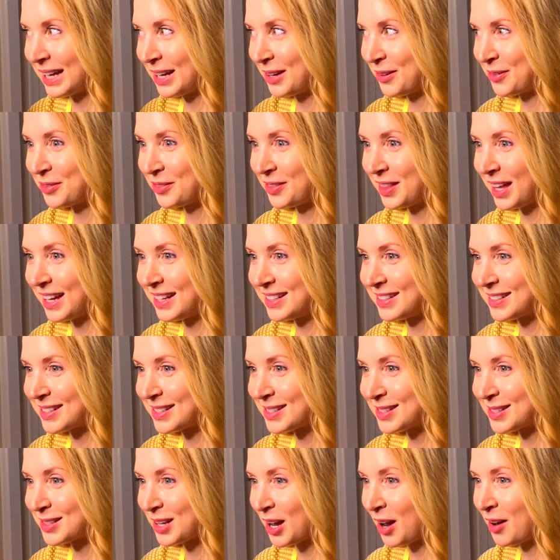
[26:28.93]
if they
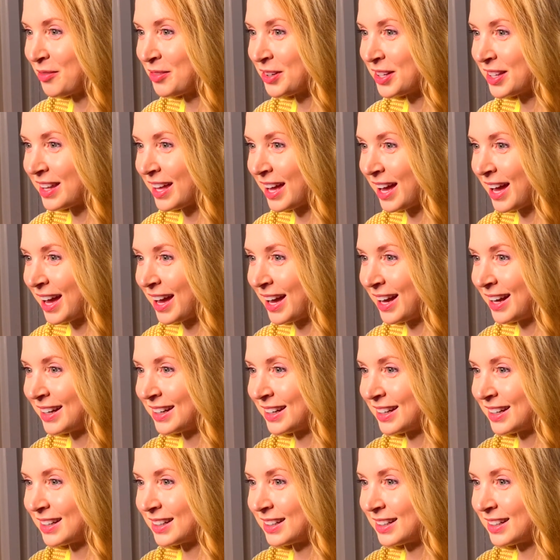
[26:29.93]
discover their